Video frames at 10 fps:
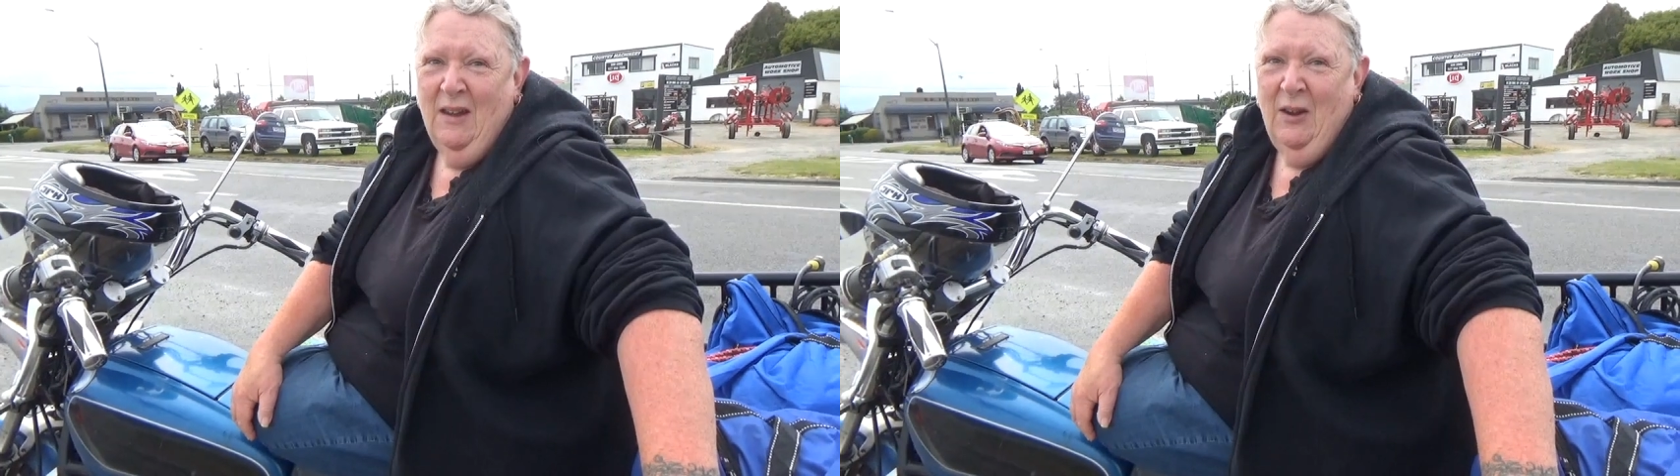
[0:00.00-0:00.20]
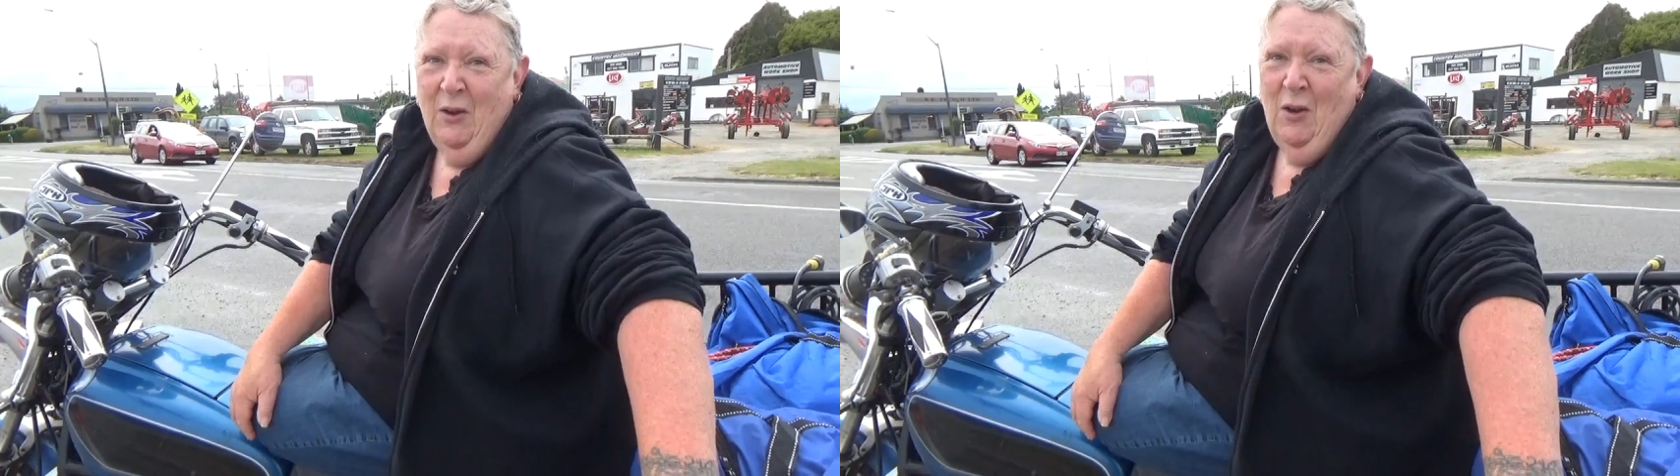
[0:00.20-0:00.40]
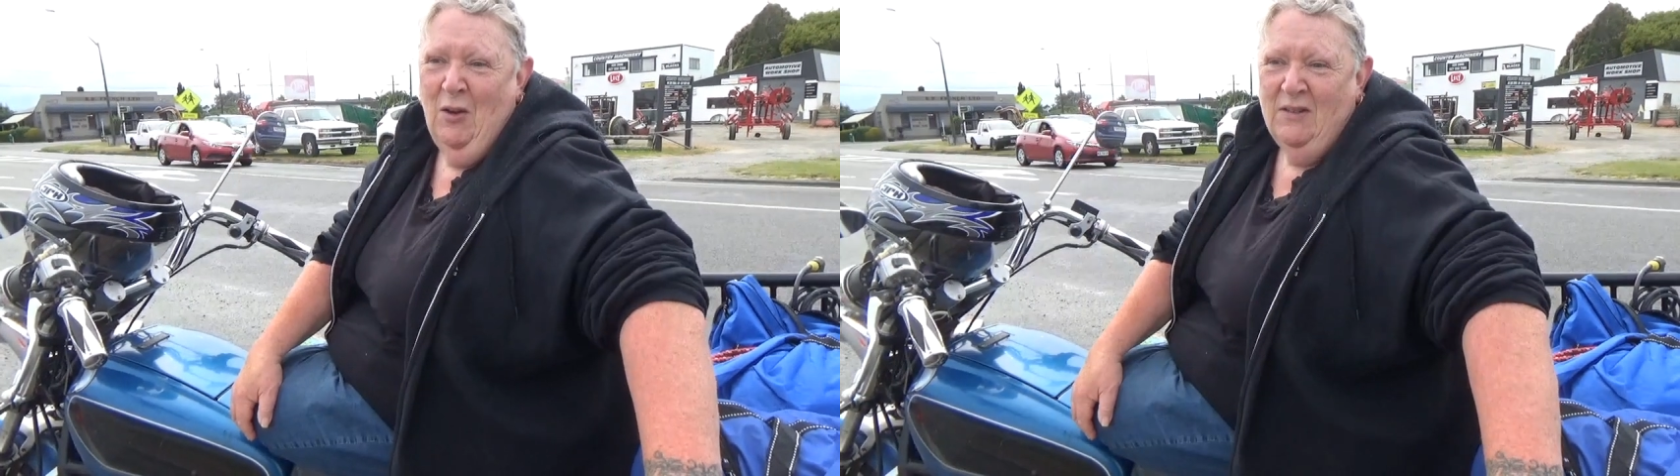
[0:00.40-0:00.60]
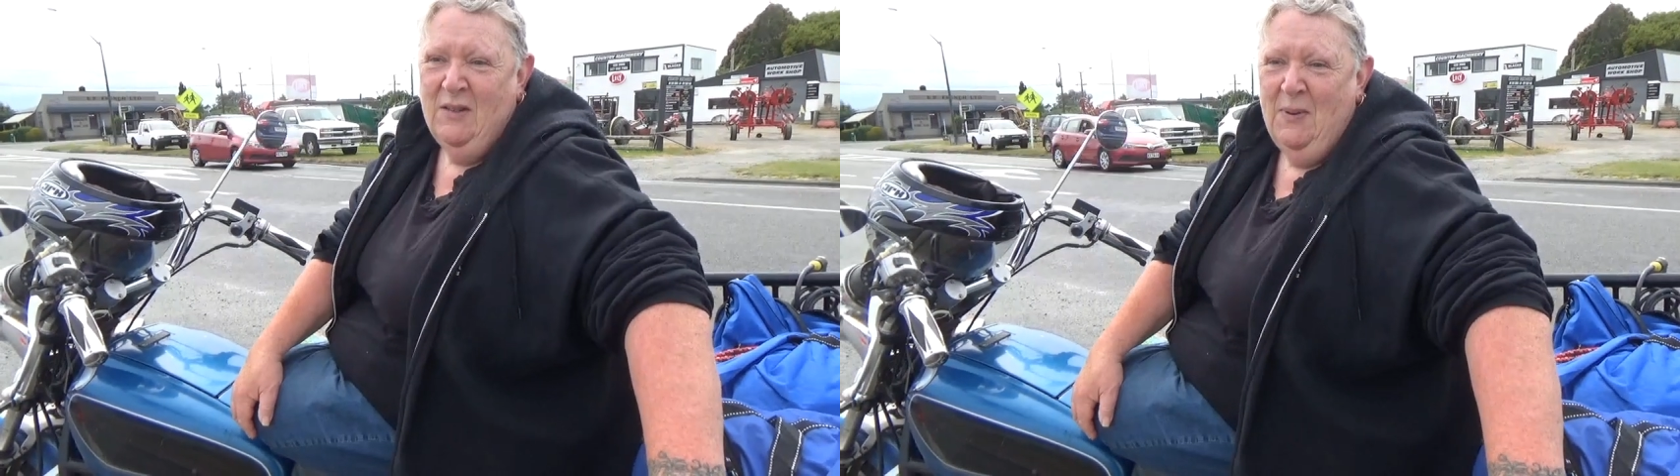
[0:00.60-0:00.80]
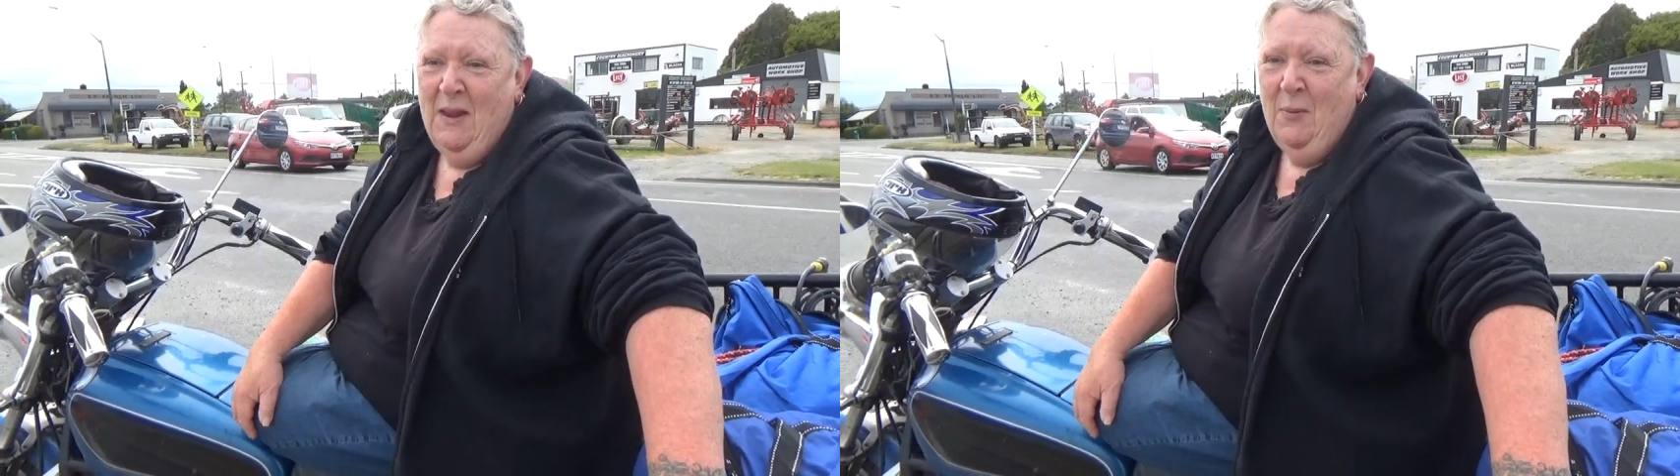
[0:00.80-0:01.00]
you know, lots
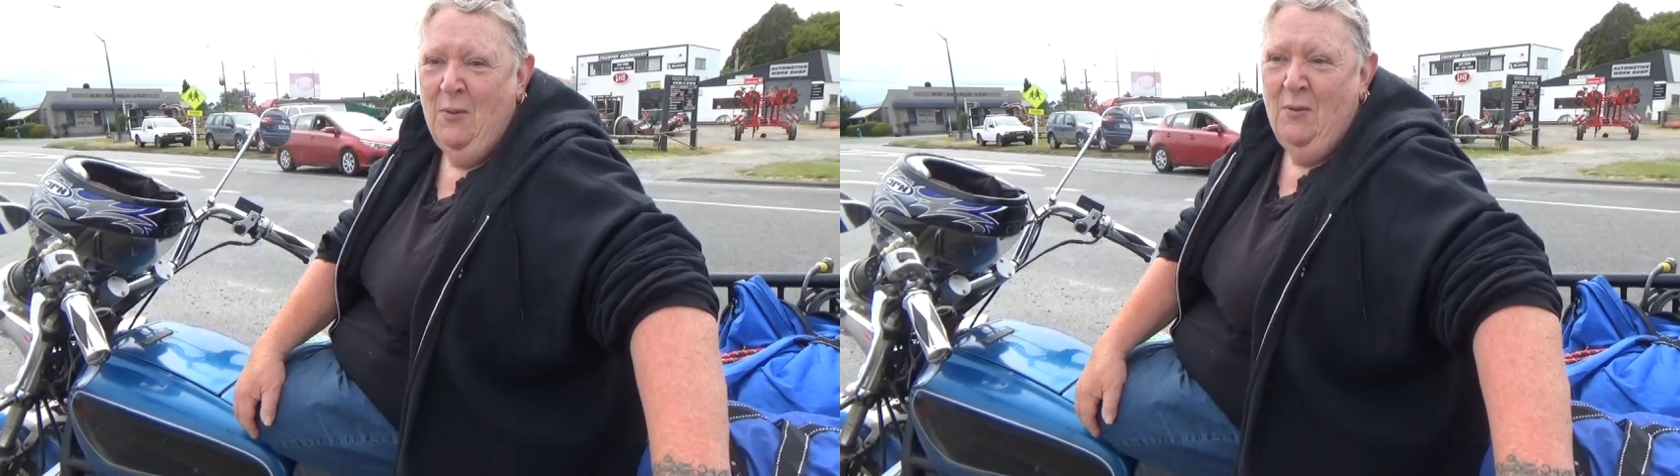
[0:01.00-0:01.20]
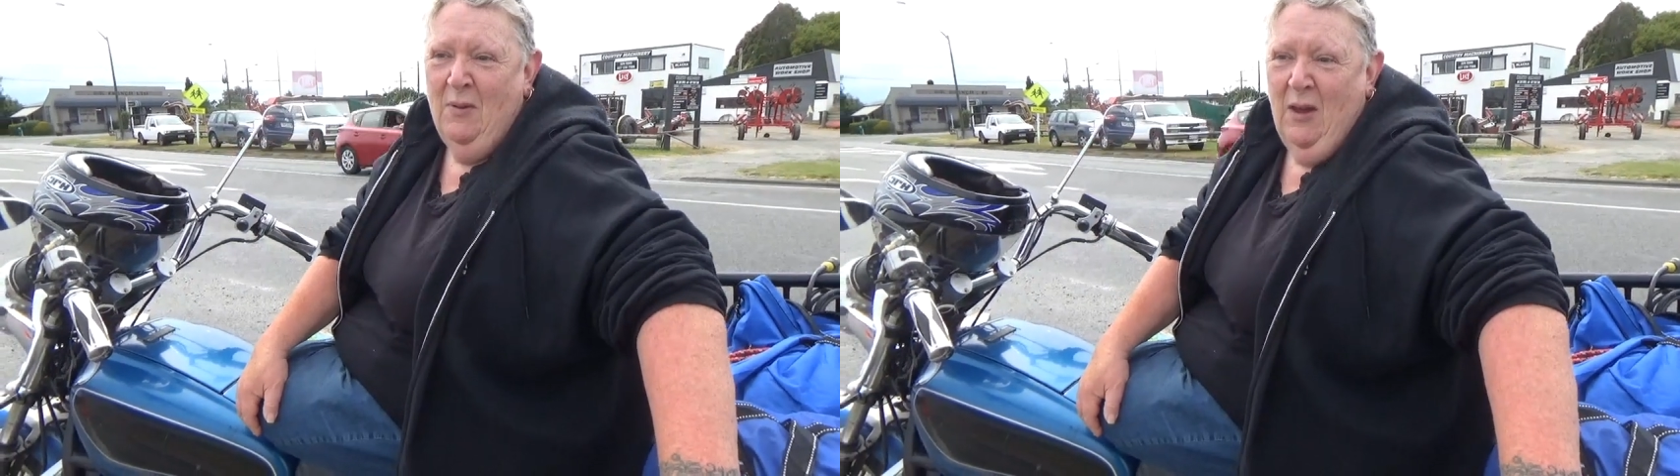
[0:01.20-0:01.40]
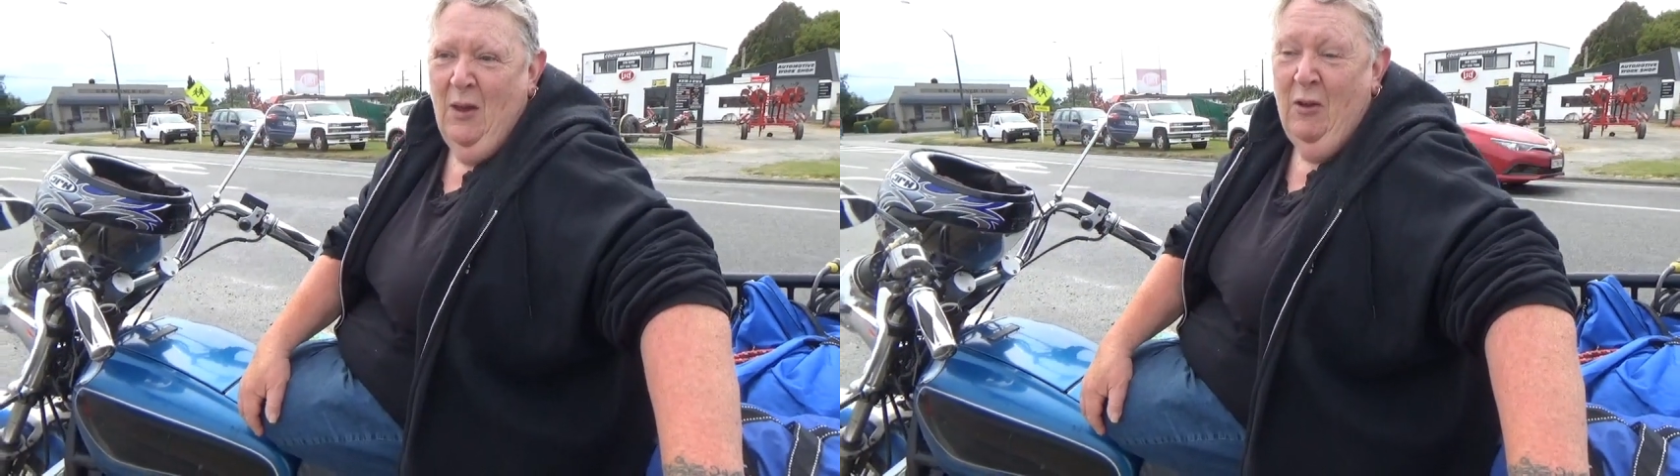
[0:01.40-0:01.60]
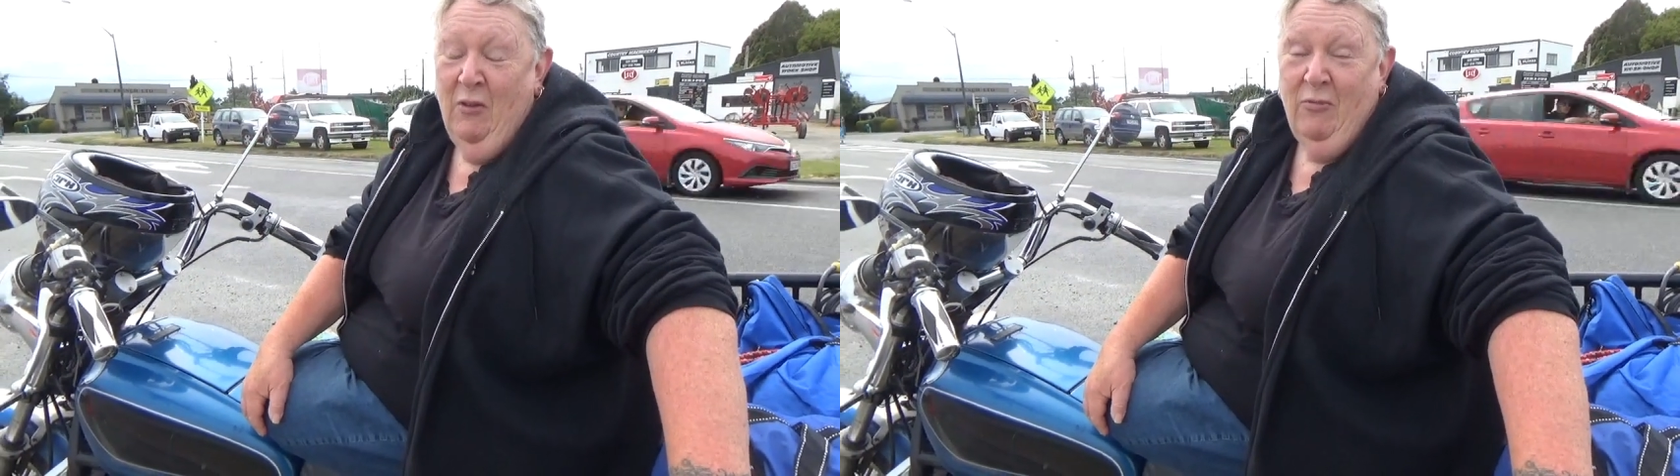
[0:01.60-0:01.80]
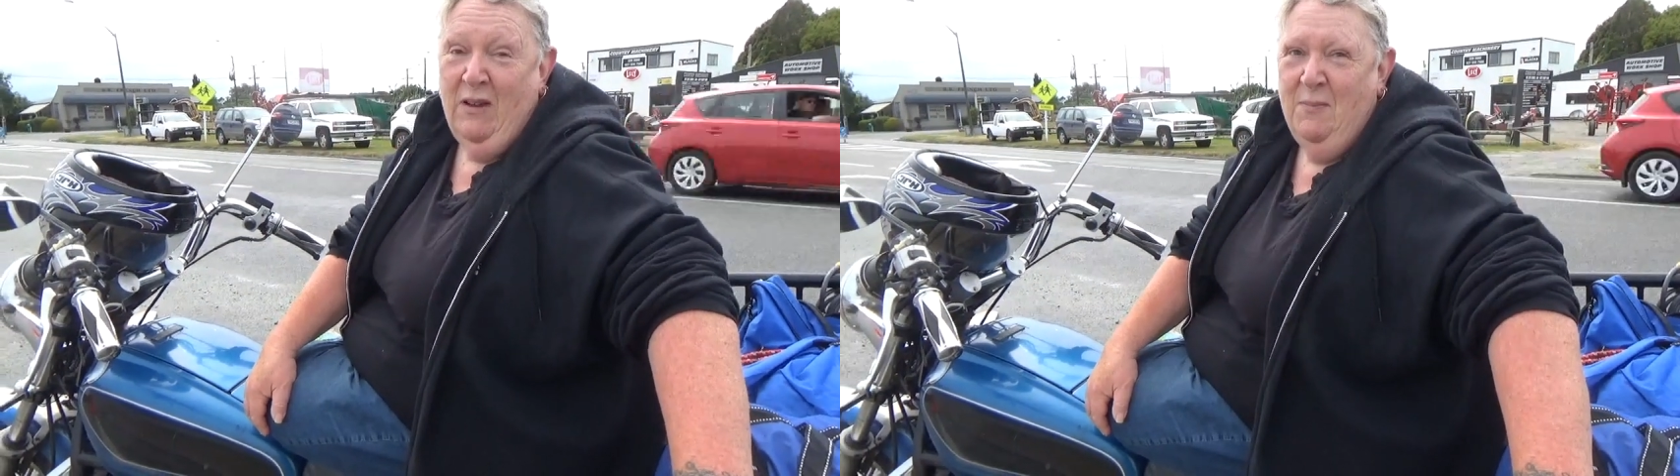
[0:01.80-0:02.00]
of people who
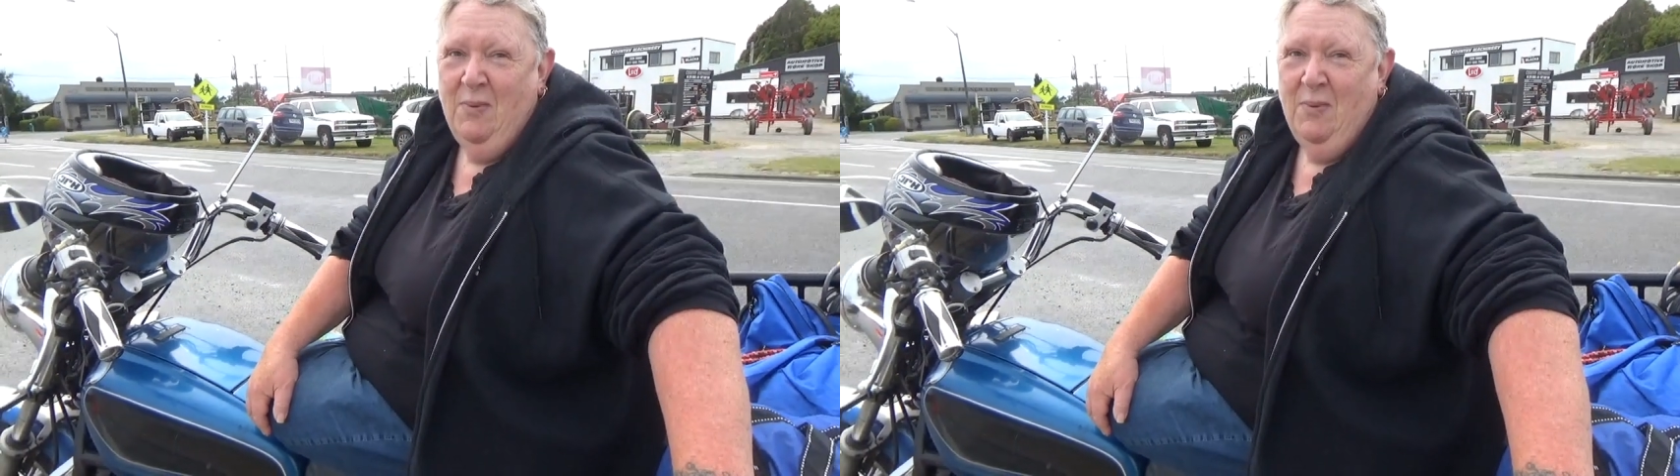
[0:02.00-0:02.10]
have ridden